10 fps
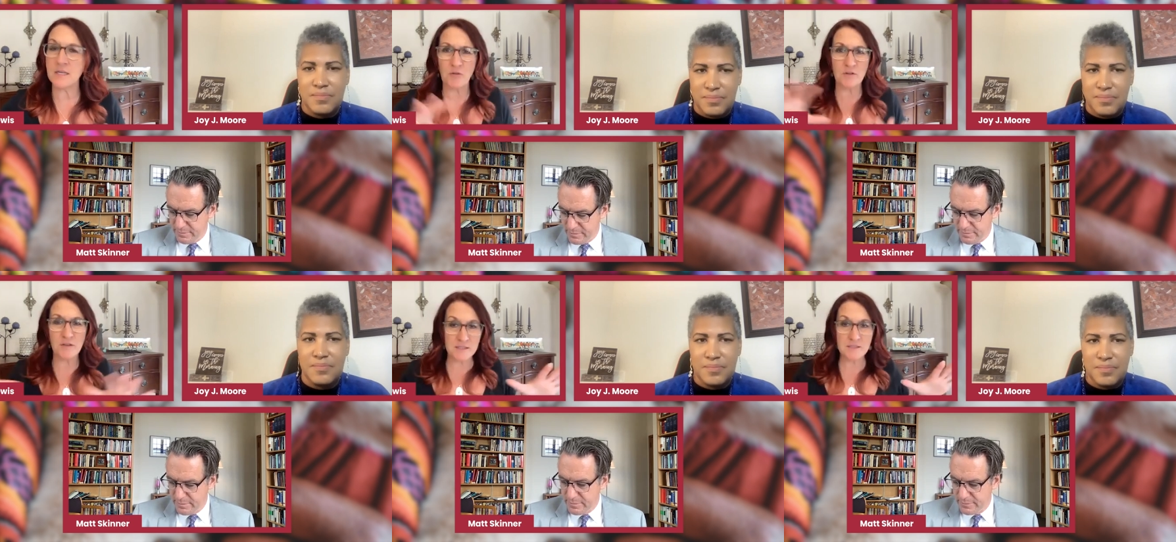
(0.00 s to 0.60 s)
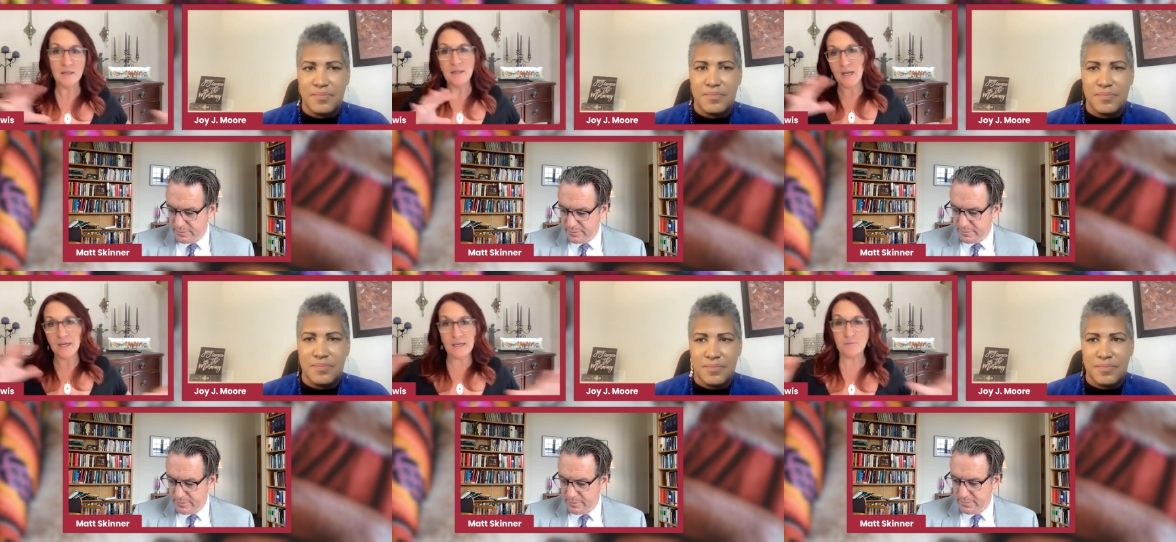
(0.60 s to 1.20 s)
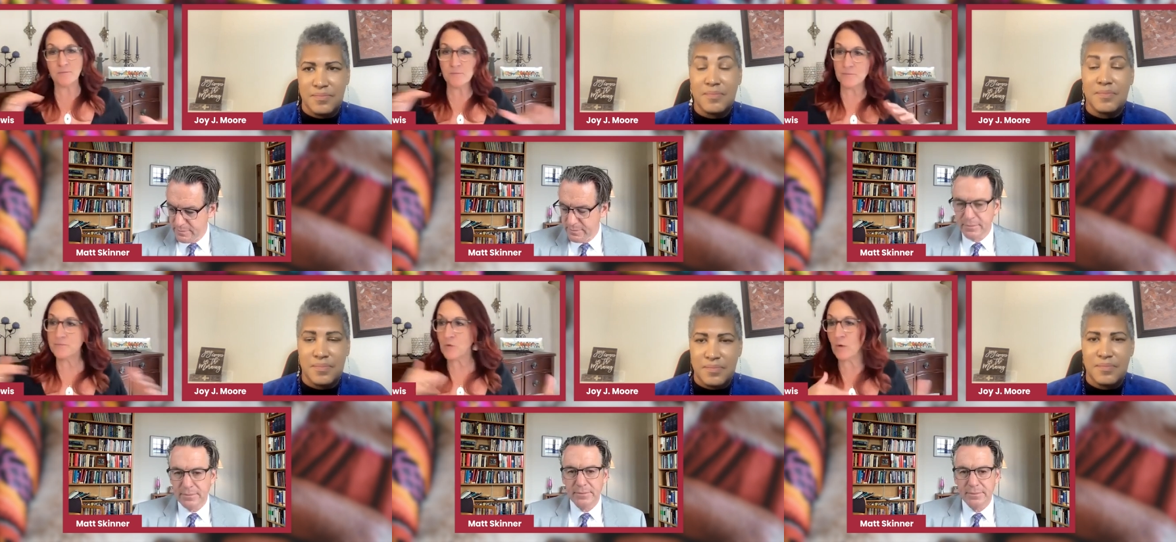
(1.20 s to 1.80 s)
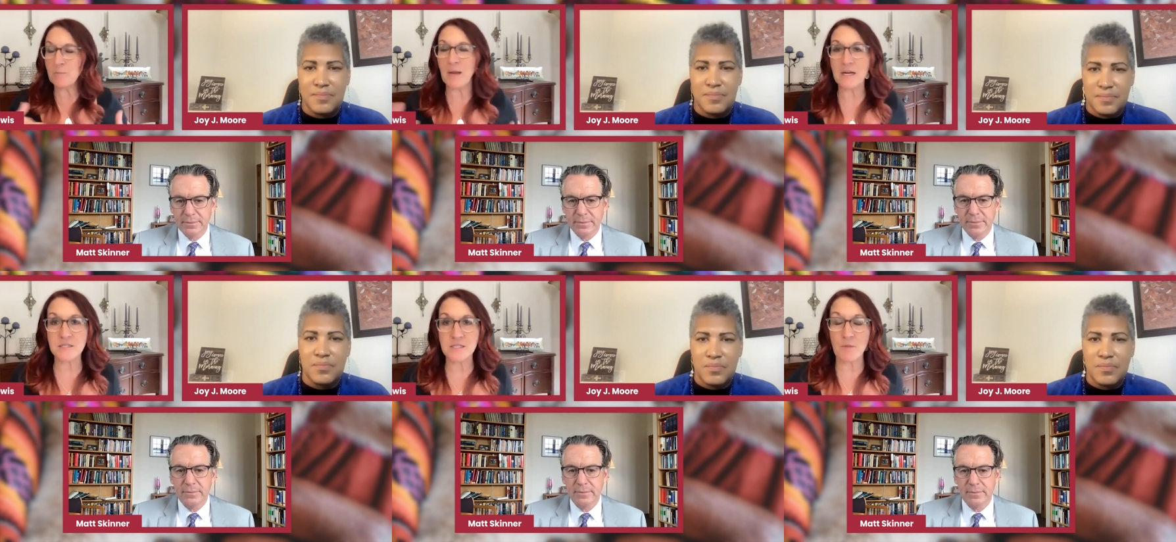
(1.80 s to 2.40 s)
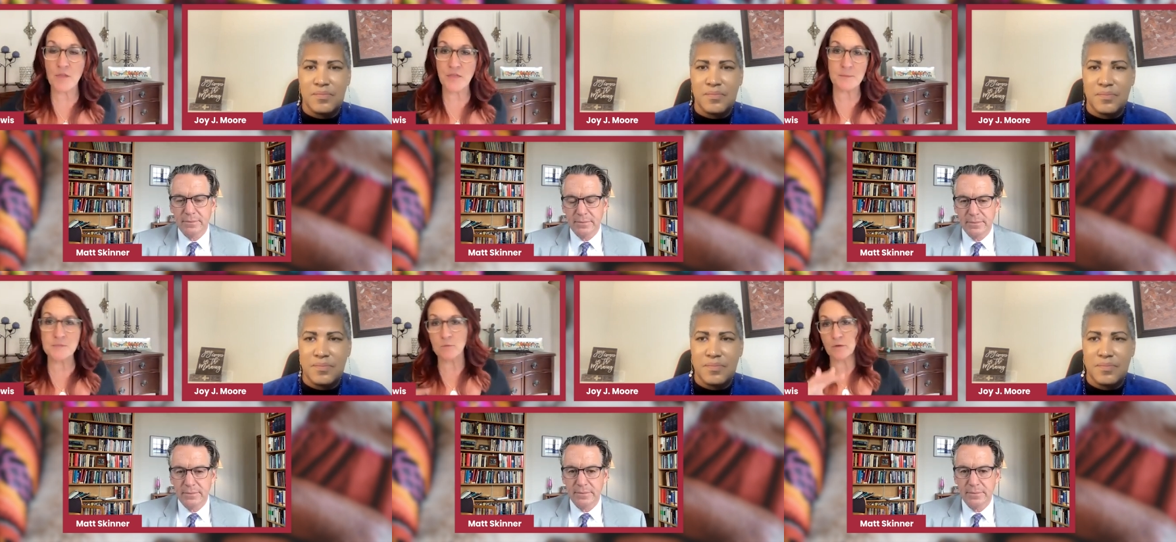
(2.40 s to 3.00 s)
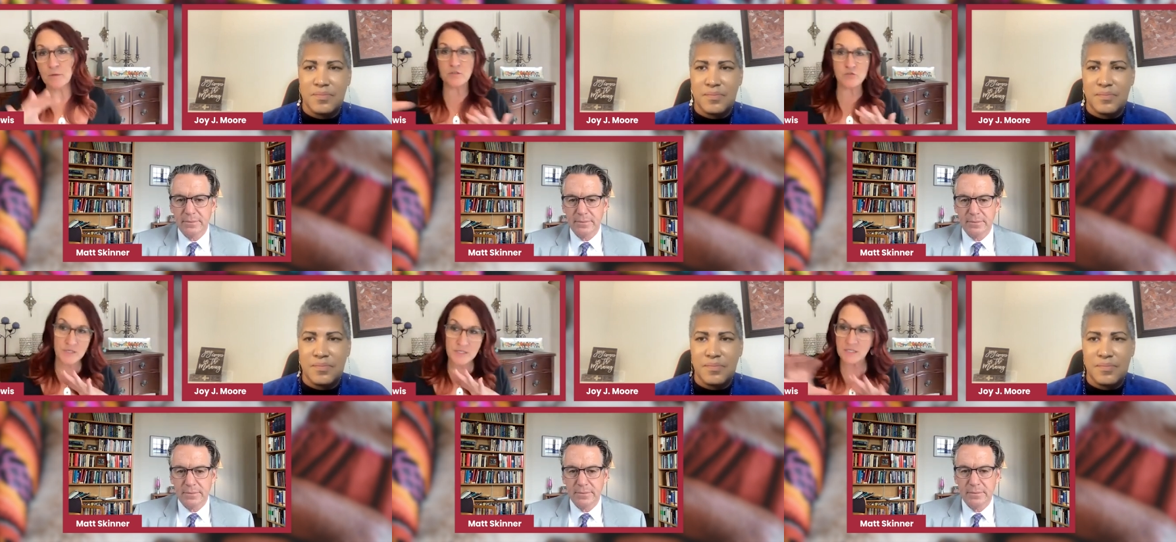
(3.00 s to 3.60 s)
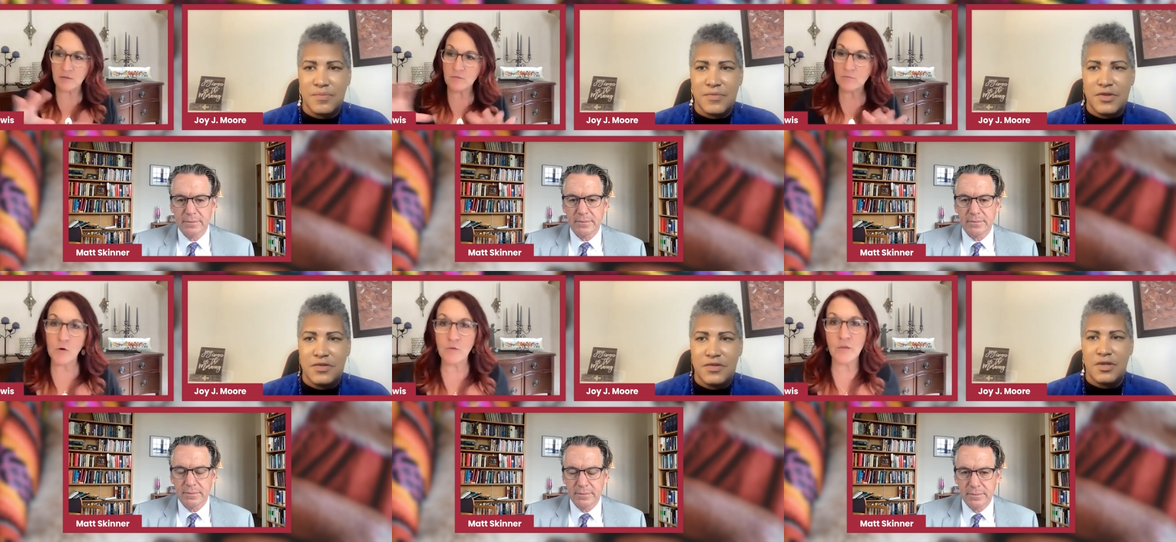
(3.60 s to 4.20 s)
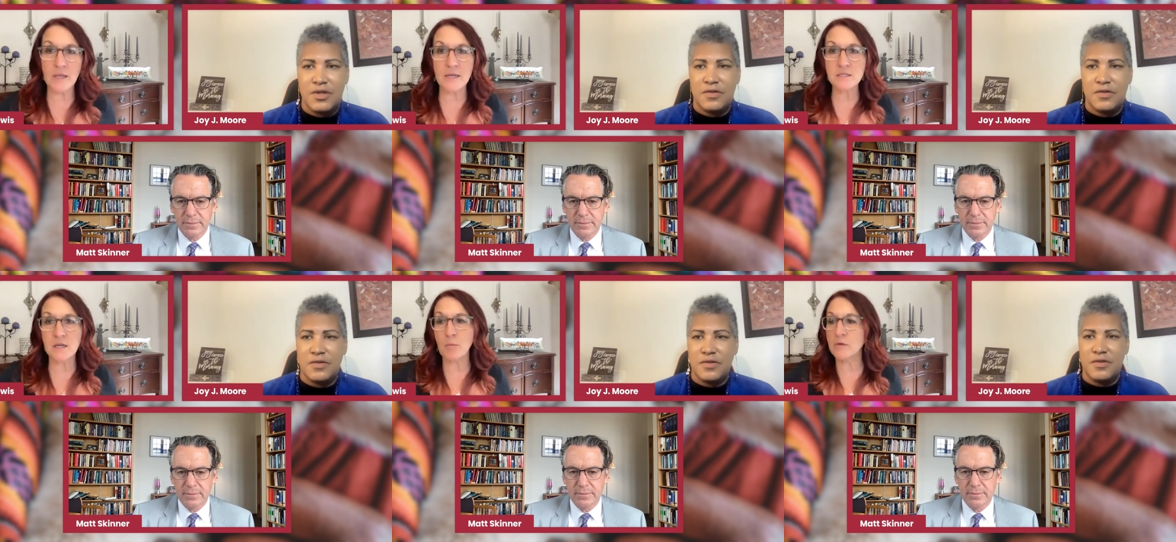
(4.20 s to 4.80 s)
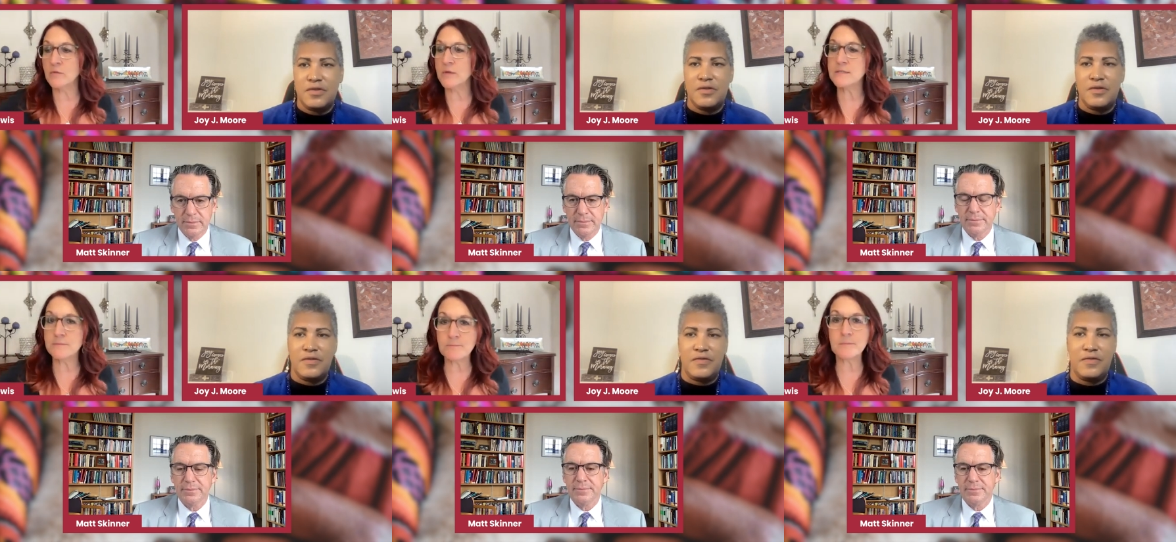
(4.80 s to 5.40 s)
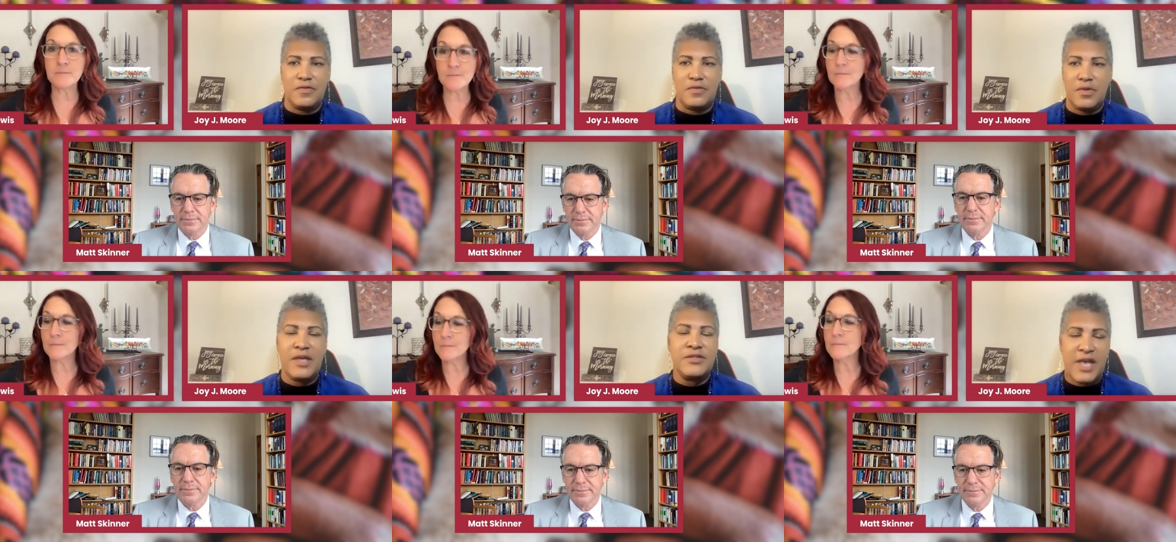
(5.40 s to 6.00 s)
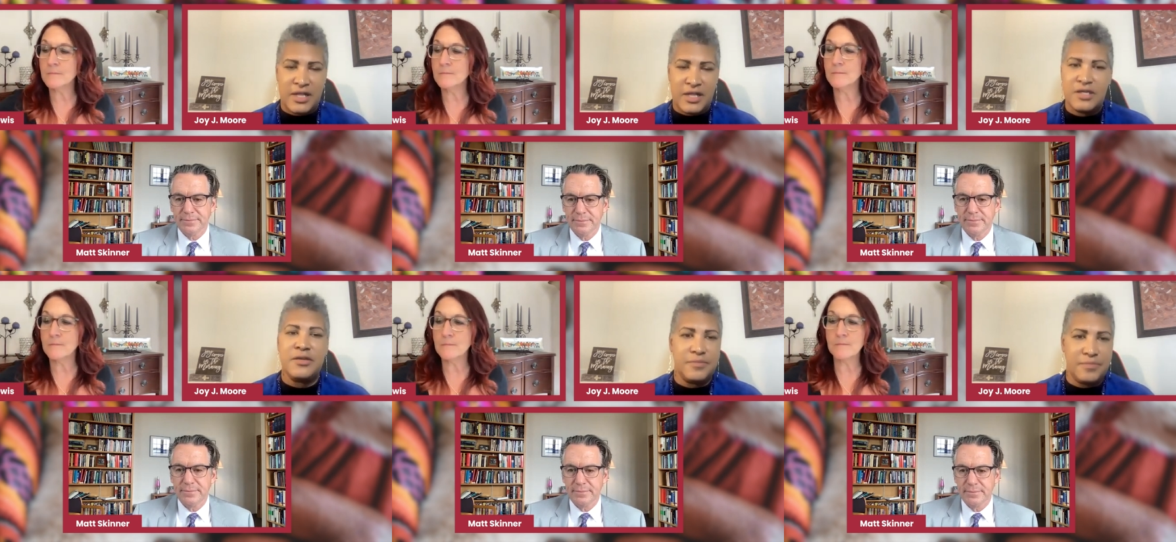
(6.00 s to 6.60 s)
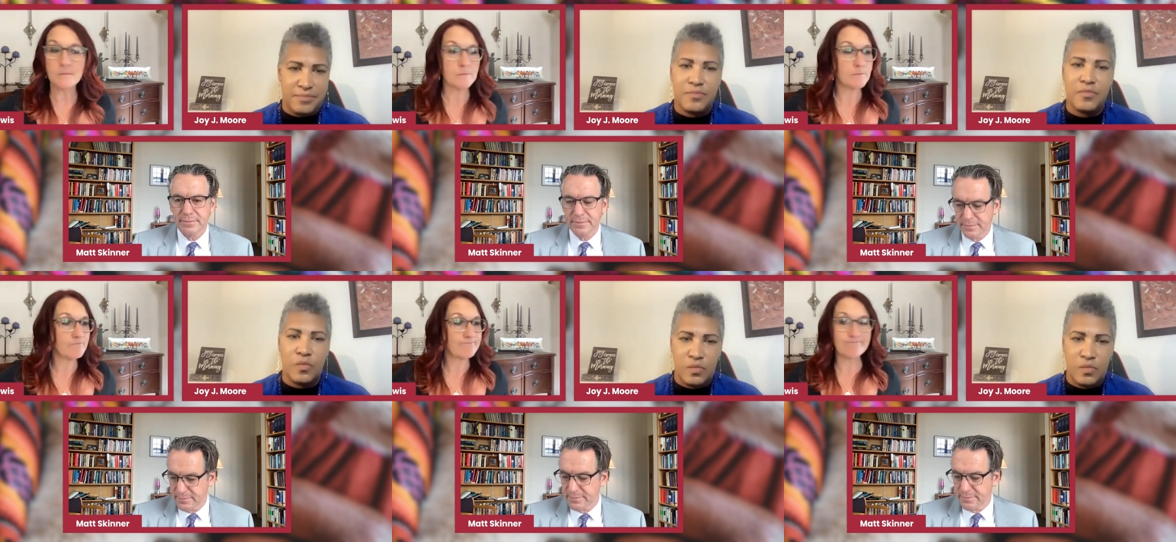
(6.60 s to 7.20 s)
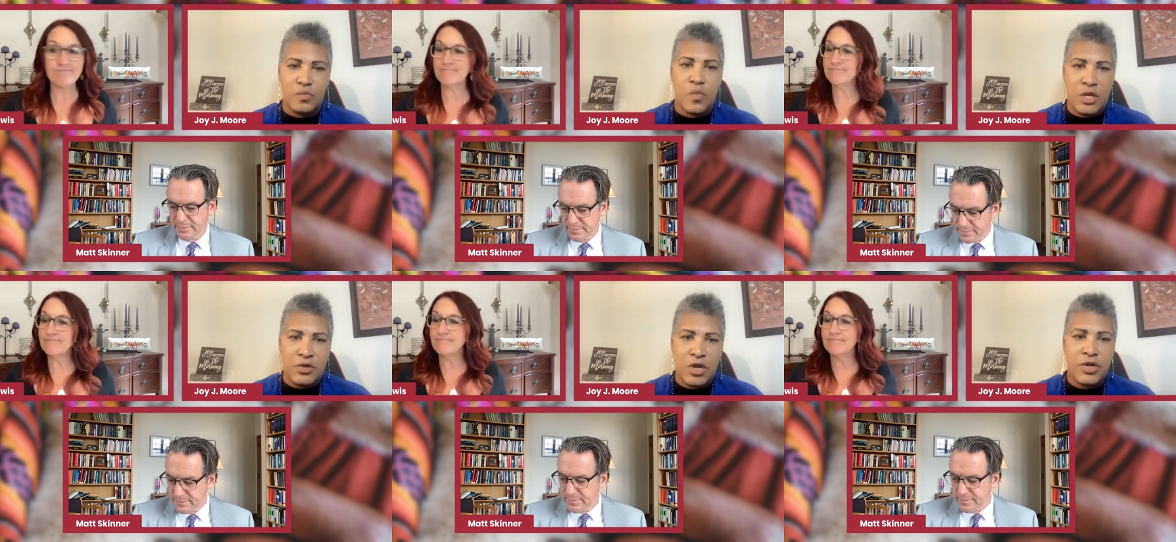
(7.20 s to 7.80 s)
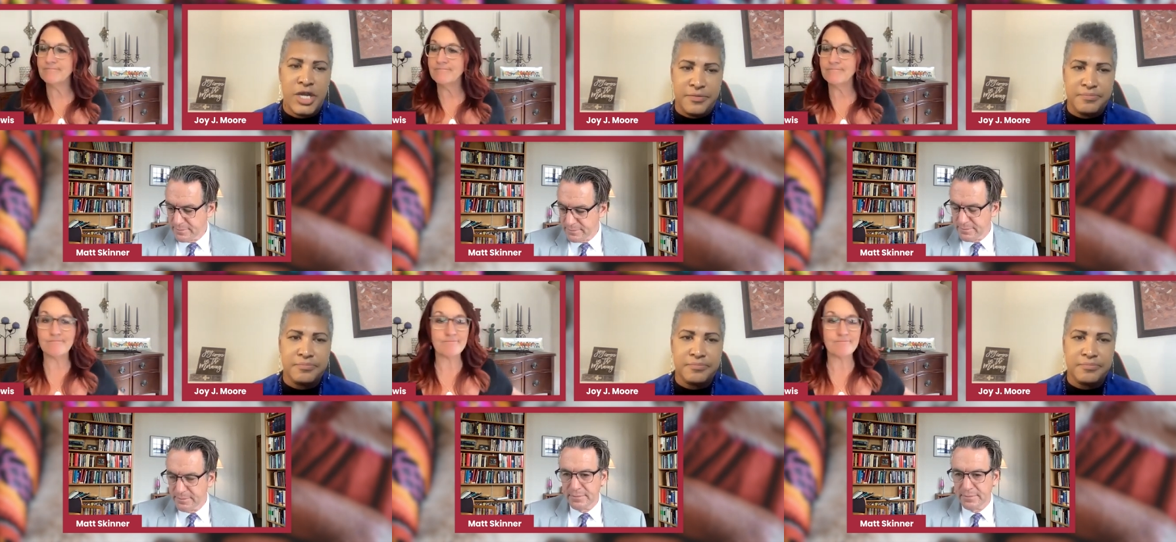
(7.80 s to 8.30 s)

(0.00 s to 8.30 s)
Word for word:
Speaker 1: another, again, going back to some of the themes that we've been tracing over the last couple of weeks.
Speaker 2: Exactly. Well noted.